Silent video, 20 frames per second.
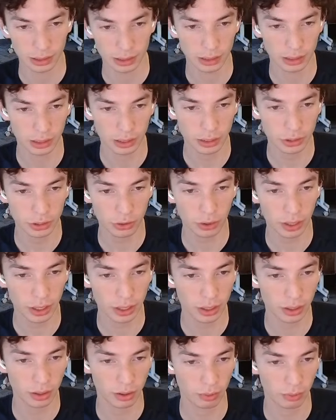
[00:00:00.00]

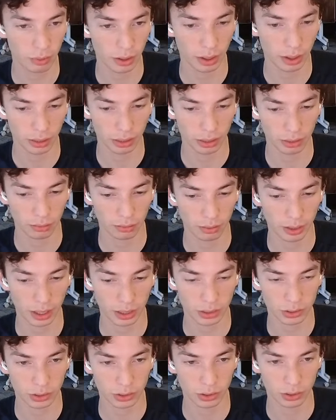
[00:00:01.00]
integrating with
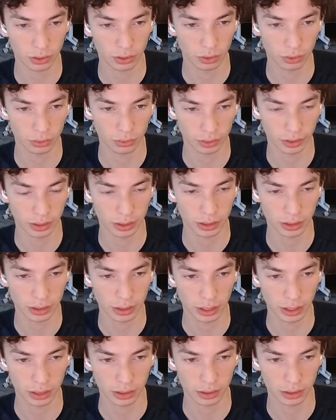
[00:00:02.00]
React-only
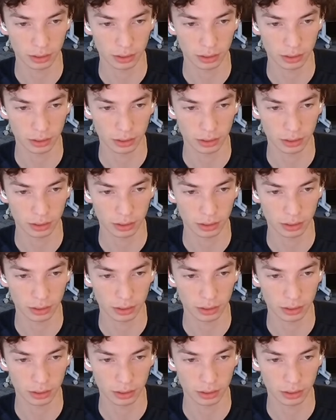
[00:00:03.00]
state